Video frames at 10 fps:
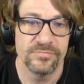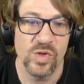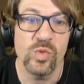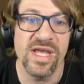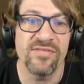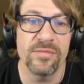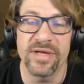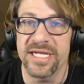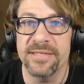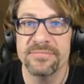We have the
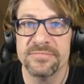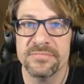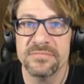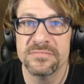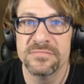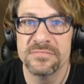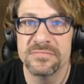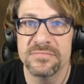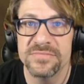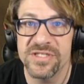money.
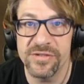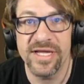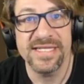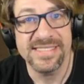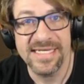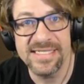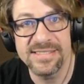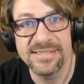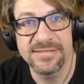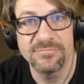The United
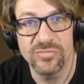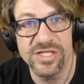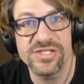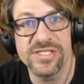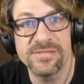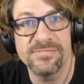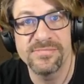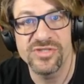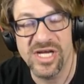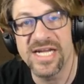States, Russia,
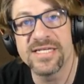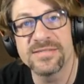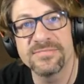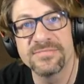China,